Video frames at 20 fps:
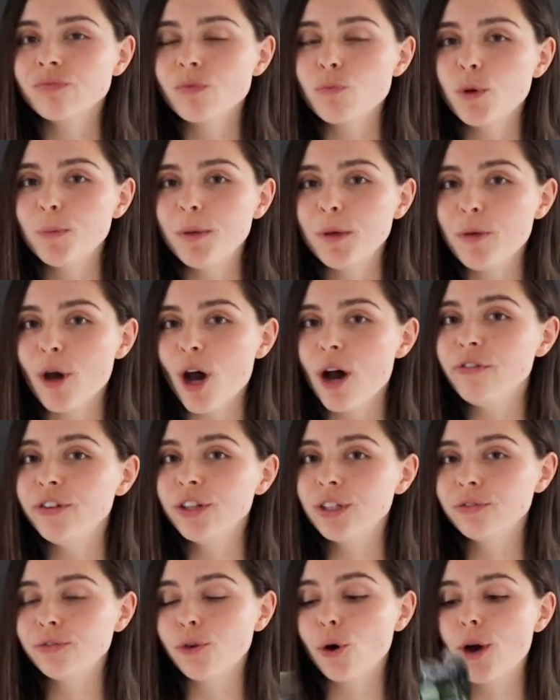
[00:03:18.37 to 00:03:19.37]
Would be
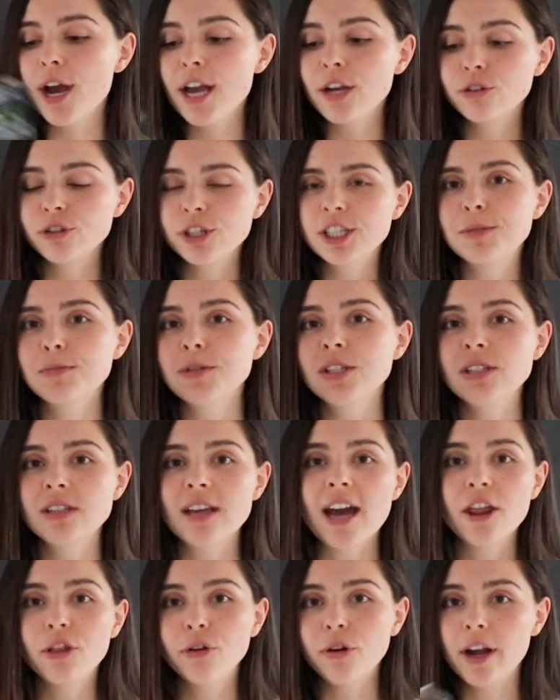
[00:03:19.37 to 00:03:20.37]
perfect for a Christmas
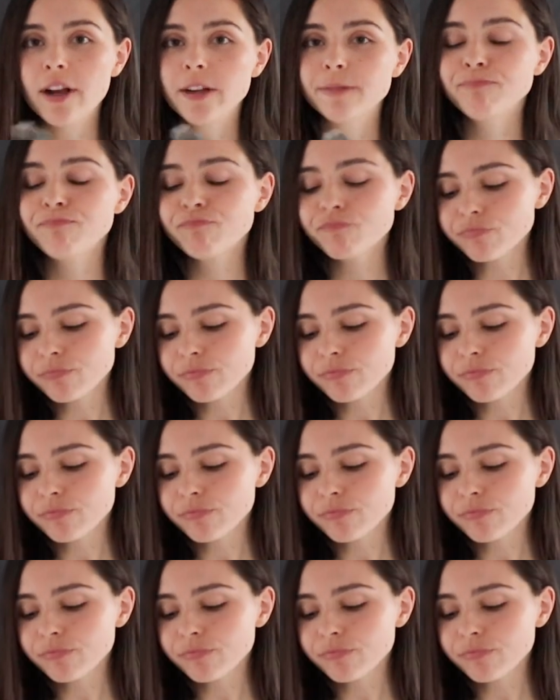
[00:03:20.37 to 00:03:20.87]
gathering